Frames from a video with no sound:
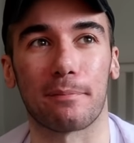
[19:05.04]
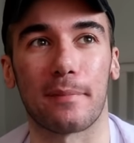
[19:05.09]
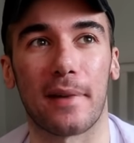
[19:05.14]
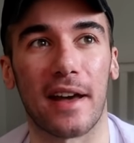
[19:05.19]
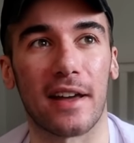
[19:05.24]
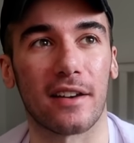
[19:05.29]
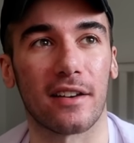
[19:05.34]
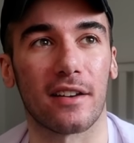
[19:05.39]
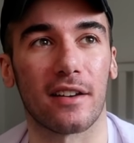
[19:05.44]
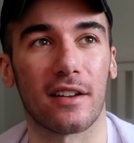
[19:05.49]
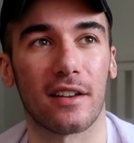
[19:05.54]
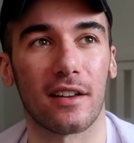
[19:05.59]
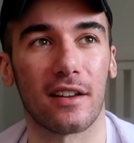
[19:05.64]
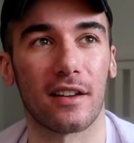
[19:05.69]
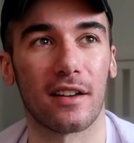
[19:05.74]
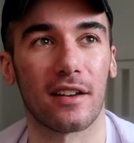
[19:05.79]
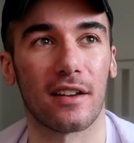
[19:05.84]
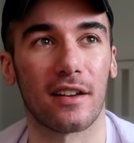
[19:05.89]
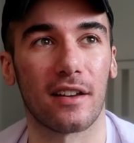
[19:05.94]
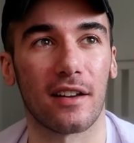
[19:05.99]
met
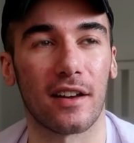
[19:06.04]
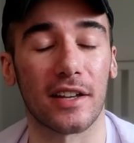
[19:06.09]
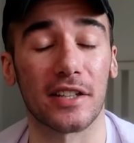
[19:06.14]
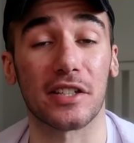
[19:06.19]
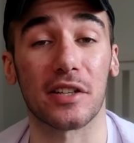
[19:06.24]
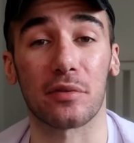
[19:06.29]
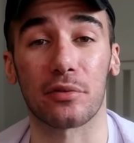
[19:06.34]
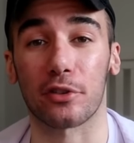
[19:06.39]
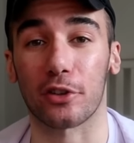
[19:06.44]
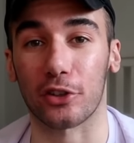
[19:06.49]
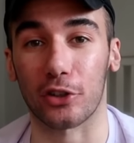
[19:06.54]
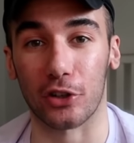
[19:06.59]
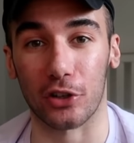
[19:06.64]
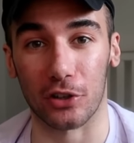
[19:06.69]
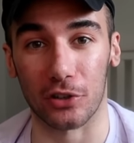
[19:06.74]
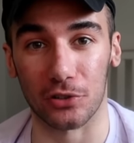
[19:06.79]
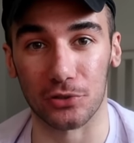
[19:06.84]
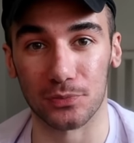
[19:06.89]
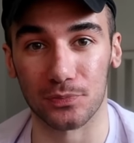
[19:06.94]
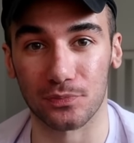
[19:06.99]
a different
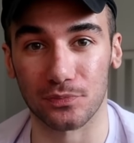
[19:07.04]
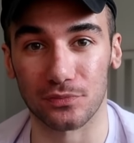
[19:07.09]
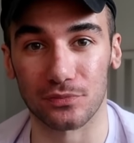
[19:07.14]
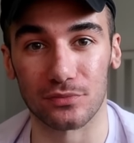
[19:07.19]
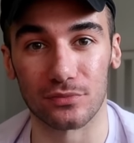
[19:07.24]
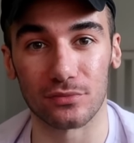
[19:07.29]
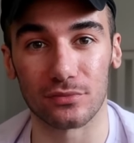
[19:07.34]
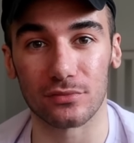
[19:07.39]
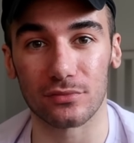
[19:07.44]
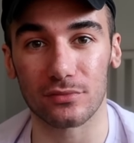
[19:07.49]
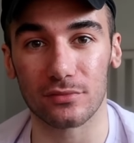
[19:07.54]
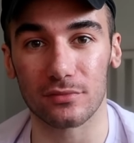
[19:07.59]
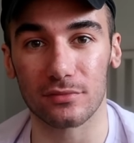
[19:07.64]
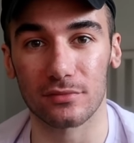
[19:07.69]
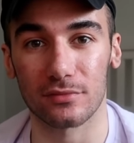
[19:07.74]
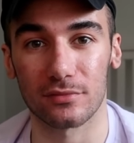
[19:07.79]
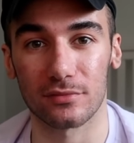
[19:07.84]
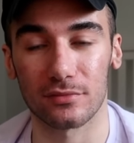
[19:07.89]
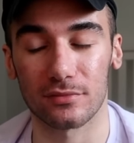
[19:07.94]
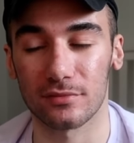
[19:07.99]
girl
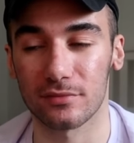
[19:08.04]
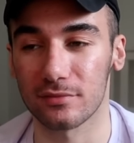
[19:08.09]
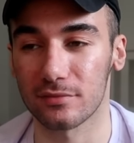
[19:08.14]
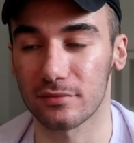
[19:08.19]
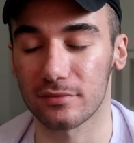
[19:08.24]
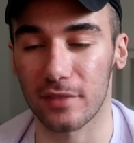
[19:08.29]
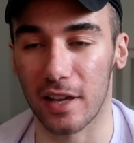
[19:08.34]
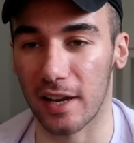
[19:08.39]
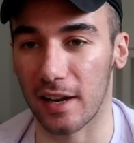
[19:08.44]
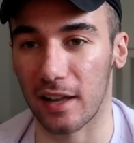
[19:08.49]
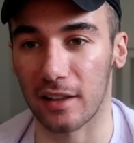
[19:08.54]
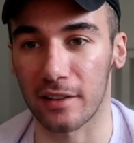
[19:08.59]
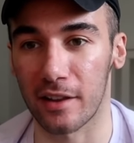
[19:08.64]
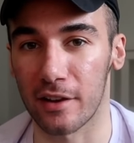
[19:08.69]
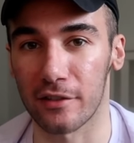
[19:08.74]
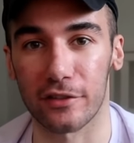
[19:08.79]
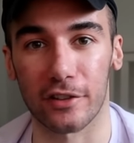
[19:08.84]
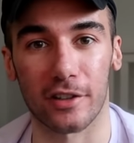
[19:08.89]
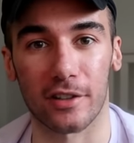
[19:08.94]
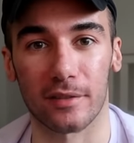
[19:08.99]
and I
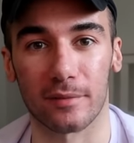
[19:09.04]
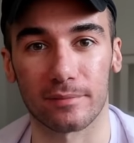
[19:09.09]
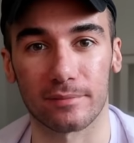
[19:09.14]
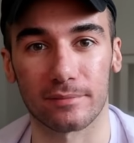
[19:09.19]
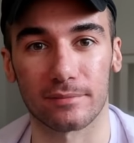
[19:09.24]
love her.